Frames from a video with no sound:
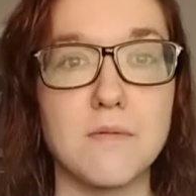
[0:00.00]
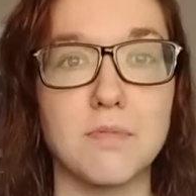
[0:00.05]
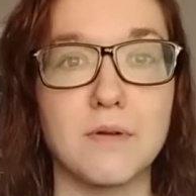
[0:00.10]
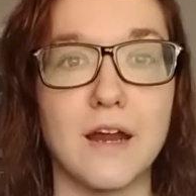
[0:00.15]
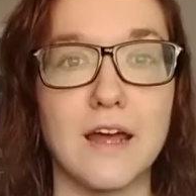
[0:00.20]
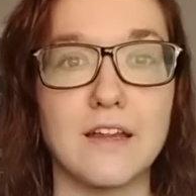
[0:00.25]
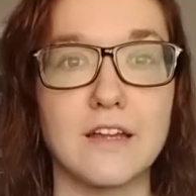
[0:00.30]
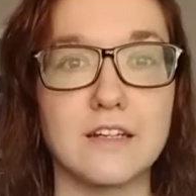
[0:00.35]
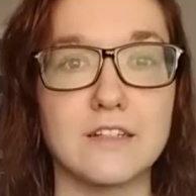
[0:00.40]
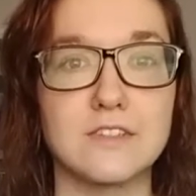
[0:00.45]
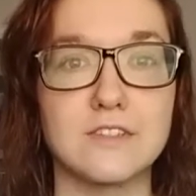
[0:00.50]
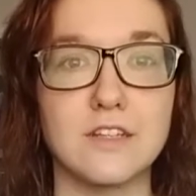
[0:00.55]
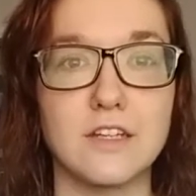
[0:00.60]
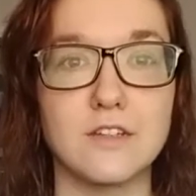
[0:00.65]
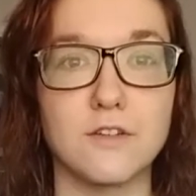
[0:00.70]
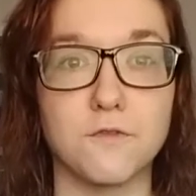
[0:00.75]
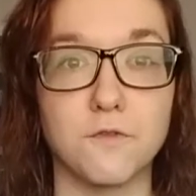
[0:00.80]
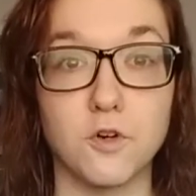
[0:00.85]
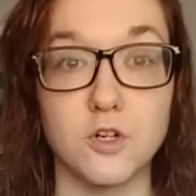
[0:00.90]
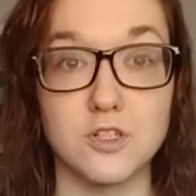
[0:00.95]
but I like still had
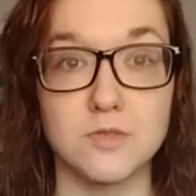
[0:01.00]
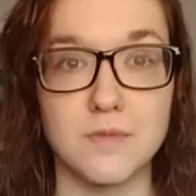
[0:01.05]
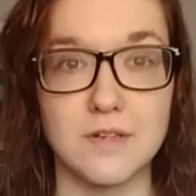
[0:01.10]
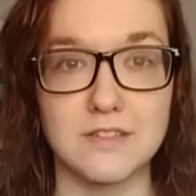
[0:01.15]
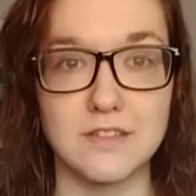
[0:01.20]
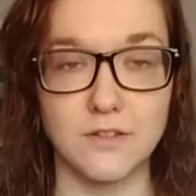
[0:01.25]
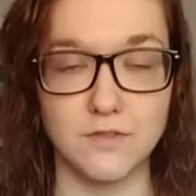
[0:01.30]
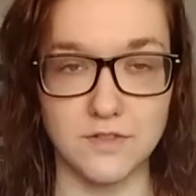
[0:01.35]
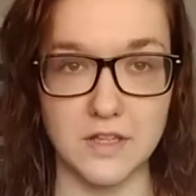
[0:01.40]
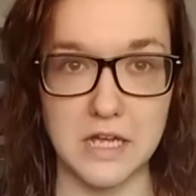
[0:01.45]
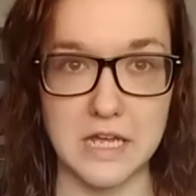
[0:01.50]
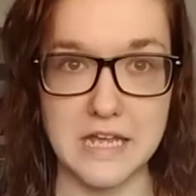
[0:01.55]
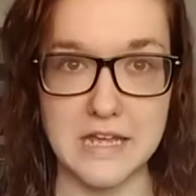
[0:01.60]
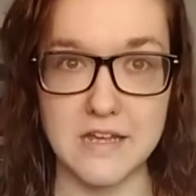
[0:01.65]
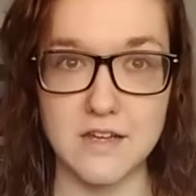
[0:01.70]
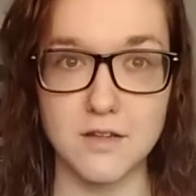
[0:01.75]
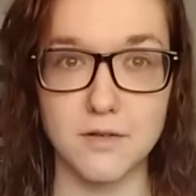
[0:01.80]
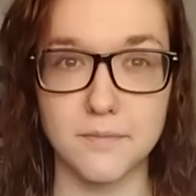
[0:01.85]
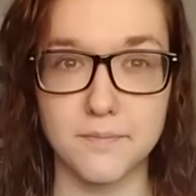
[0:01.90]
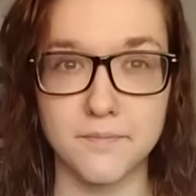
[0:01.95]
to force myself to
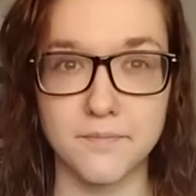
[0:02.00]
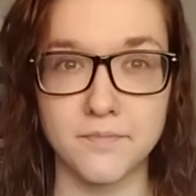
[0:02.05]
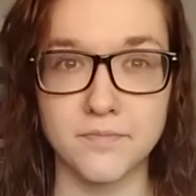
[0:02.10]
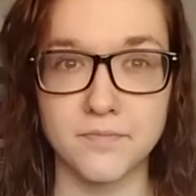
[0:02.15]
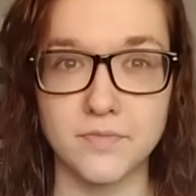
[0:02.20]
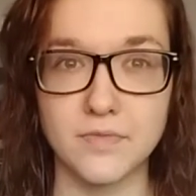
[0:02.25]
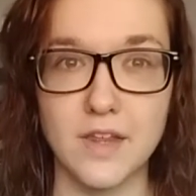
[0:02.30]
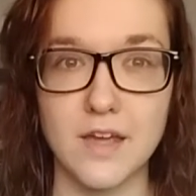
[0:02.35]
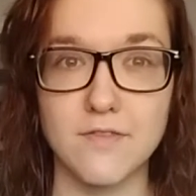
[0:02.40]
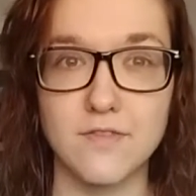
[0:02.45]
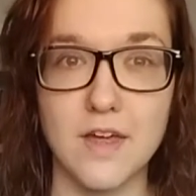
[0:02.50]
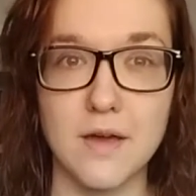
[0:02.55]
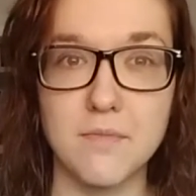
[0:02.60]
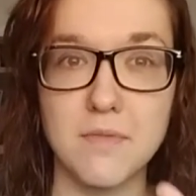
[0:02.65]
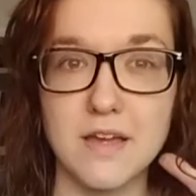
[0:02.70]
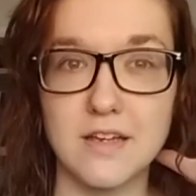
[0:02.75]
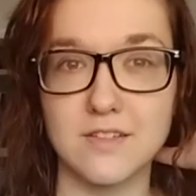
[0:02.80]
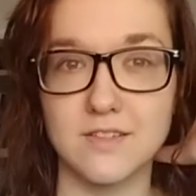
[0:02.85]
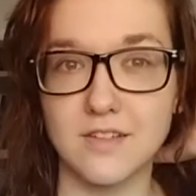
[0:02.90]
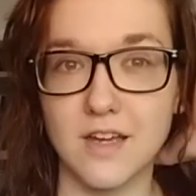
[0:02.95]
eat, if that
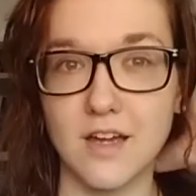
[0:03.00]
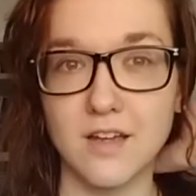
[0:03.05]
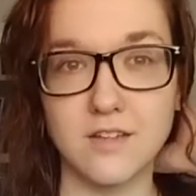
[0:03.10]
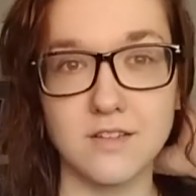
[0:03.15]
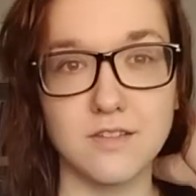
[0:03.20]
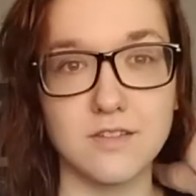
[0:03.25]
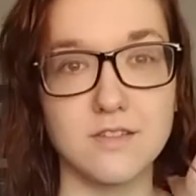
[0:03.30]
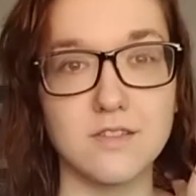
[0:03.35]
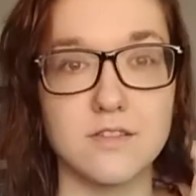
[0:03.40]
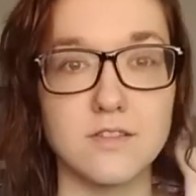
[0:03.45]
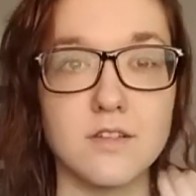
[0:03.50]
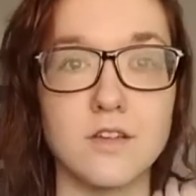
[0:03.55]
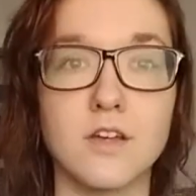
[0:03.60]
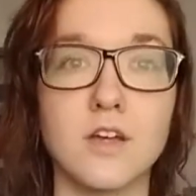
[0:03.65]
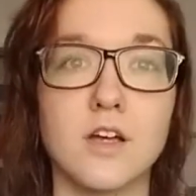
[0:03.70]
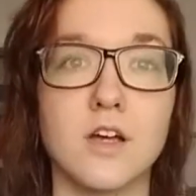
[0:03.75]
makes sense.